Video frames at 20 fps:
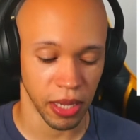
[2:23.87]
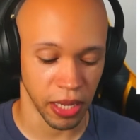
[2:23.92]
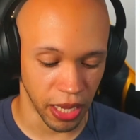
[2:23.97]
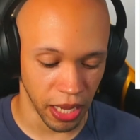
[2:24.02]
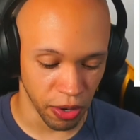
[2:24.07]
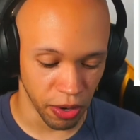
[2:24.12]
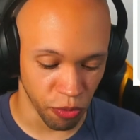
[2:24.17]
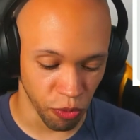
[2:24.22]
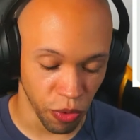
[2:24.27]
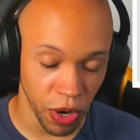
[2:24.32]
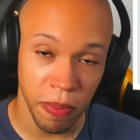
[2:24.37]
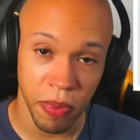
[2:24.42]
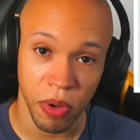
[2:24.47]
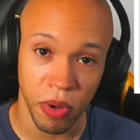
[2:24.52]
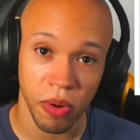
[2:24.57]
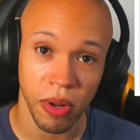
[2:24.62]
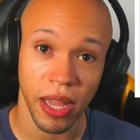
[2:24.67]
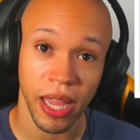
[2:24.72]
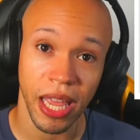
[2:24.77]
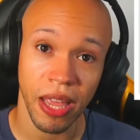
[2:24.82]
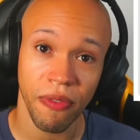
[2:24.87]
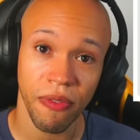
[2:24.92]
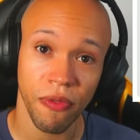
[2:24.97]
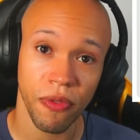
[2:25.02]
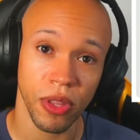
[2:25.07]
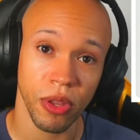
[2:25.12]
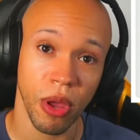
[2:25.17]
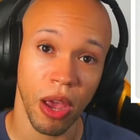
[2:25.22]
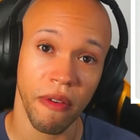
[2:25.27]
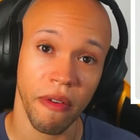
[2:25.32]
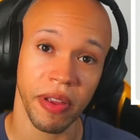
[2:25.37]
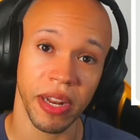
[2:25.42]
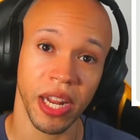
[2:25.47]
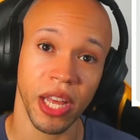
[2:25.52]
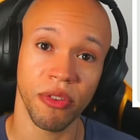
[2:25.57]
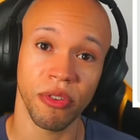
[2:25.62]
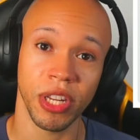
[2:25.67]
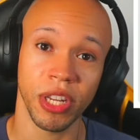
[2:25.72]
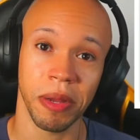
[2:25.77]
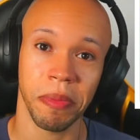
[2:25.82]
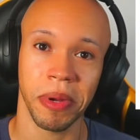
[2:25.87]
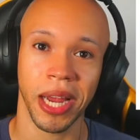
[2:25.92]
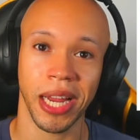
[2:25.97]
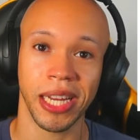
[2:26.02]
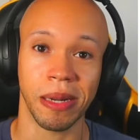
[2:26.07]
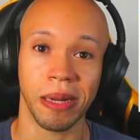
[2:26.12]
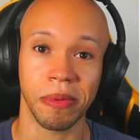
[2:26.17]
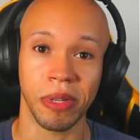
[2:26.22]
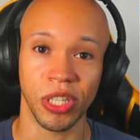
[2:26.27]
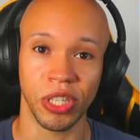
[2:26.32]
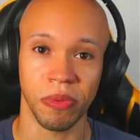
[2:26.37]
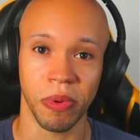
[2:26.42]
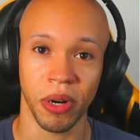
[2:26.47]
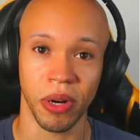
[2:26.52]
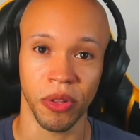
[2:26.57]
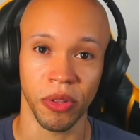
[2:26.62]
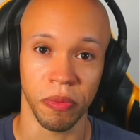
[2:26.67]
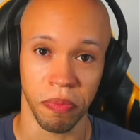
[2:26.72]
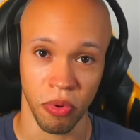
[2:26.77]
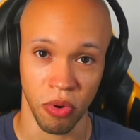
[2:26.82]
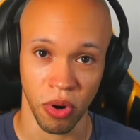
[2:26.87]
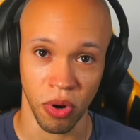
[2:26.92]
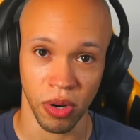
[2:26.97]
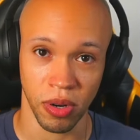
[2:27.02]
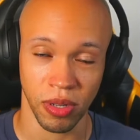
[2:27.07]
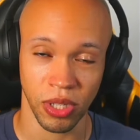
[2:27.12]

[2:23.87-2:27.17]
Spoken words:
get Reboot if you have another D-Brigade type Digimon on the board.